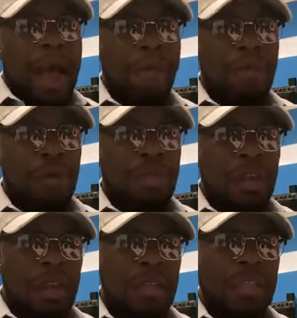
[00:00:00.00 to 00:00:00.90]
I feel
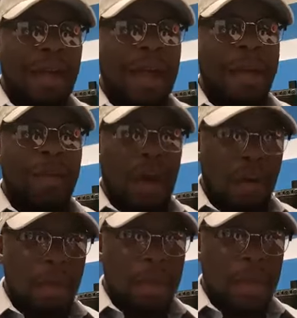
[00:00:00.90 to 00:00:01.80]
that anytime
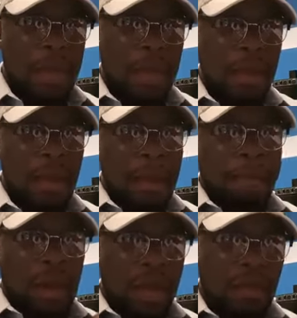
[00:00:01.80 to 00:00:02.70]
government
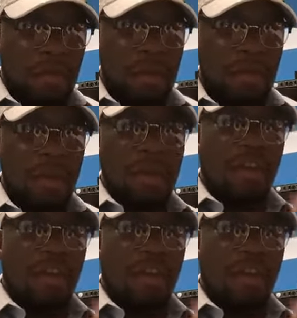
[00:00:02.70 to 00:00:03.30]
places